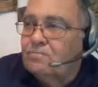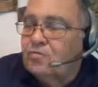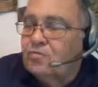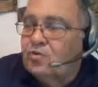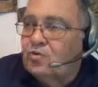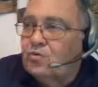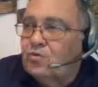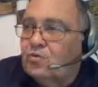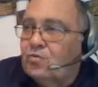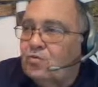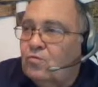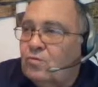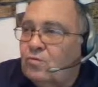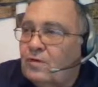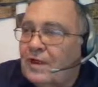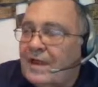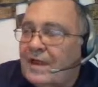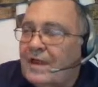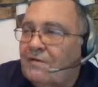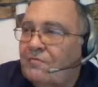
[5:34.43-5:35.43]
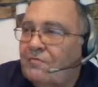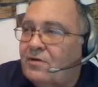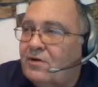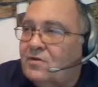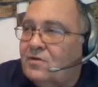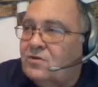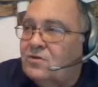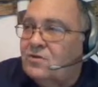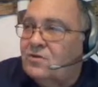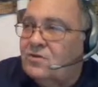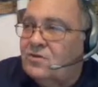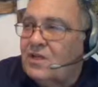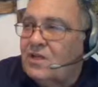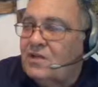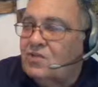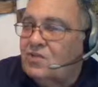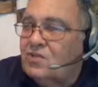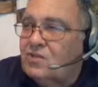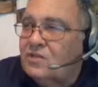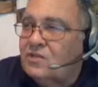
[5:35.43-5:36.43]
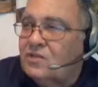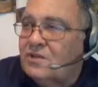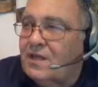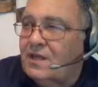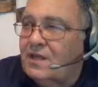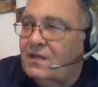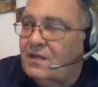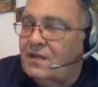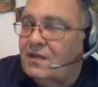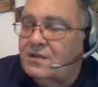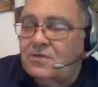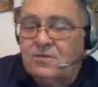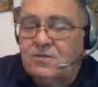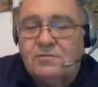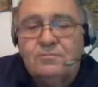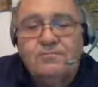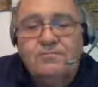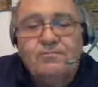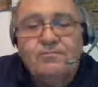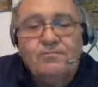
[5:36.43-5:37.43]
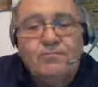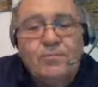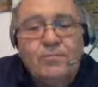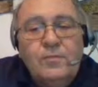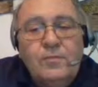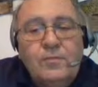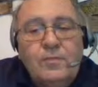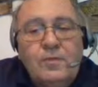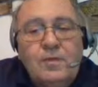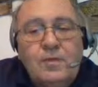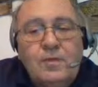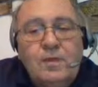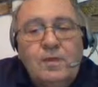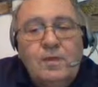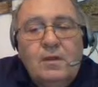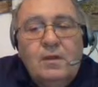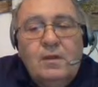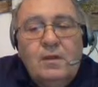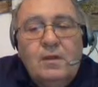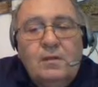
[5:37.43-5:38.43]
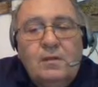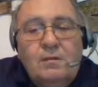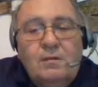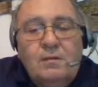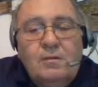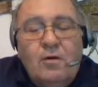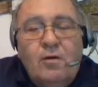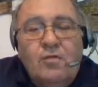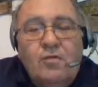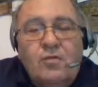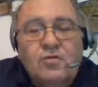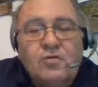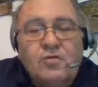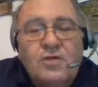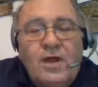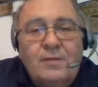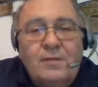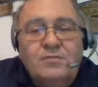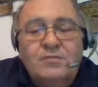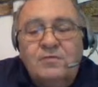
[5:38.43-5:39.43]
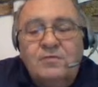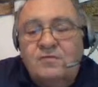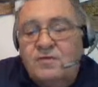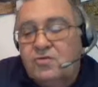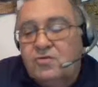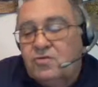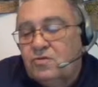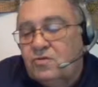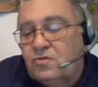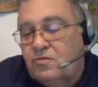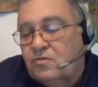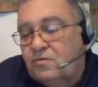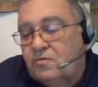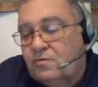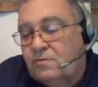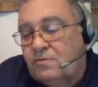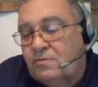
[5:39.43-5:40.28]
new evidence testing techniques, all those types of issues.